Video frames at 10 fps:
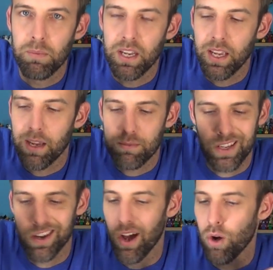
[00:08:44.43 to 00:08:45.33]
mini games,
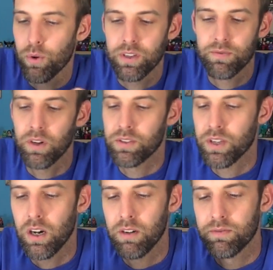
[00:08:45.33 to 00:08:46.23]
it always falls
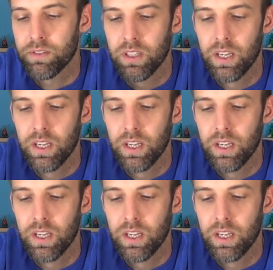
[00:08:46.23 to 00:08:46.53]
off.